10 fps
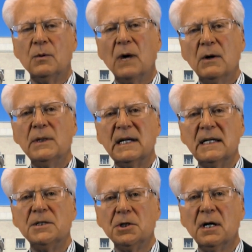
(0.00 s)
Why would
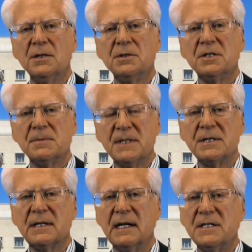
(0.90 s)
any judge
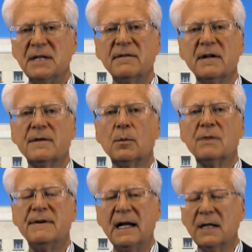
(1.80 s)
dismiss a case, even if there
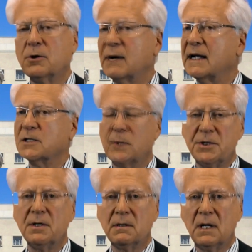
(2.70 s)
were valid grounds,
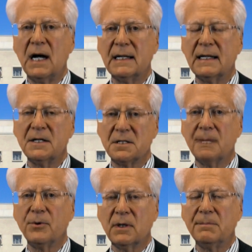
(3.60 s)
which they're not, and it's
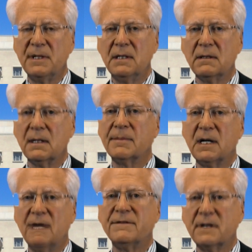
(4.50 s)
up on appeal, and I'm
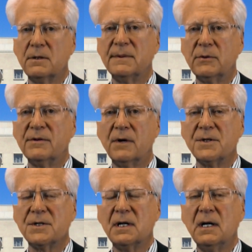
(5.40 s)
confident it'll be
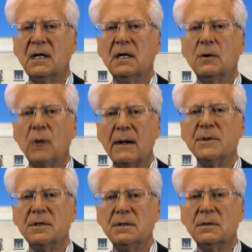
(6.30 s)
reversed? Why
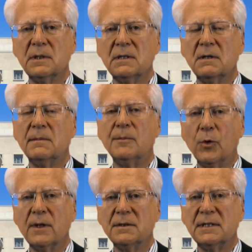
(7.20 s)
would you do it on
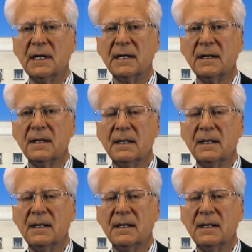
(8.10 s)
Memorial Day?